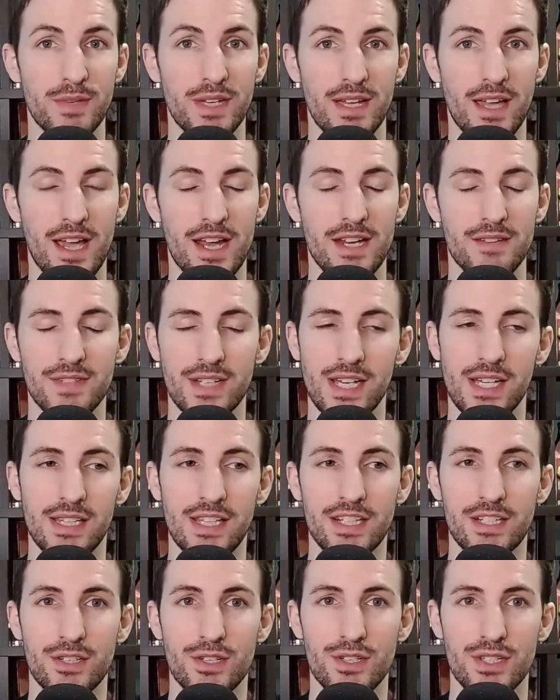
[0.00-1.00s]
been kind of a
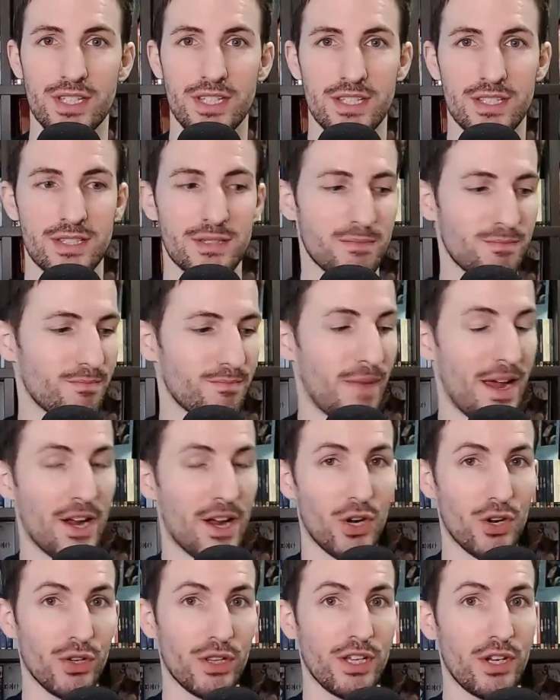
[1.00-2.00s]
collector since
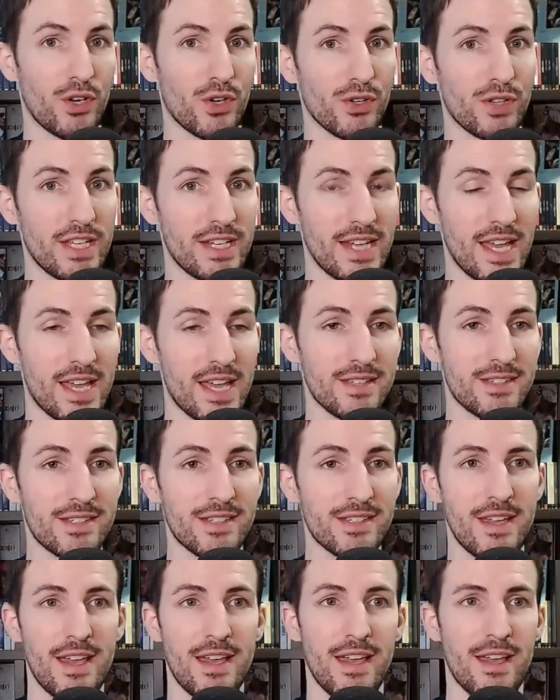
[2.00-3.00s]
my early
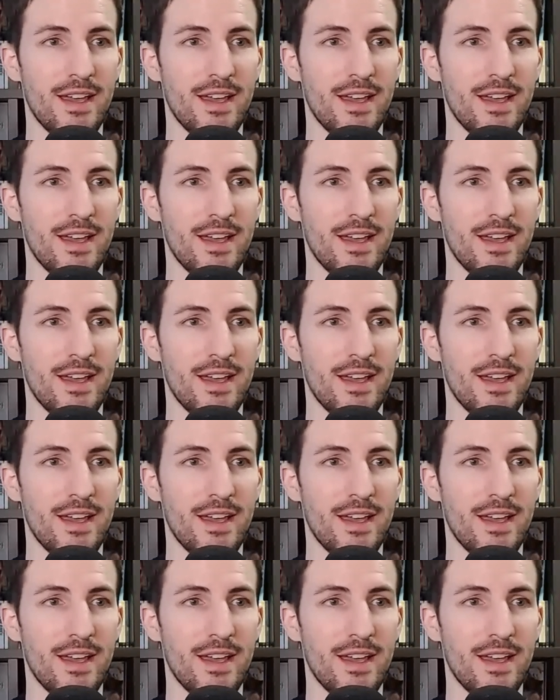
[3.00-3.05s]
days,